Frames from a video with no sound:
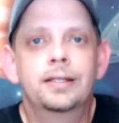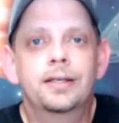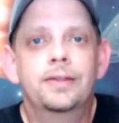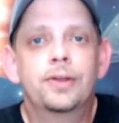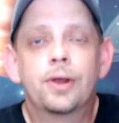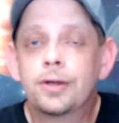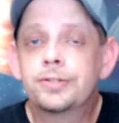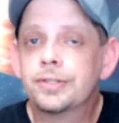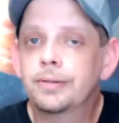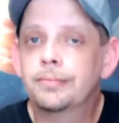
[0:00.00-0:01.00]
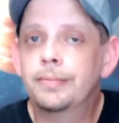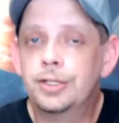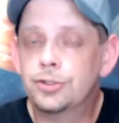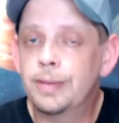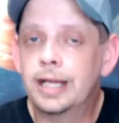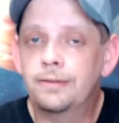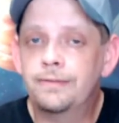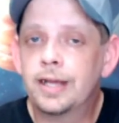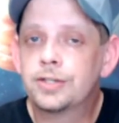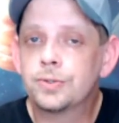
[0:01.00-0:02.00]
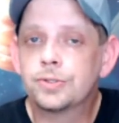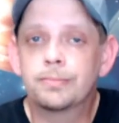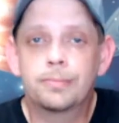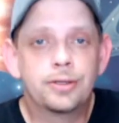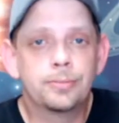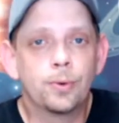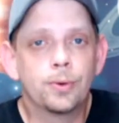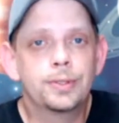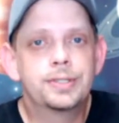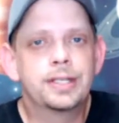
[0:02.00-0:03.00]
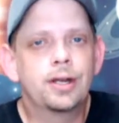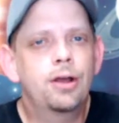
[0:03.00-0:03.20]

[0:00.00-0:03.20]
there are some major manufacturers of motherboards that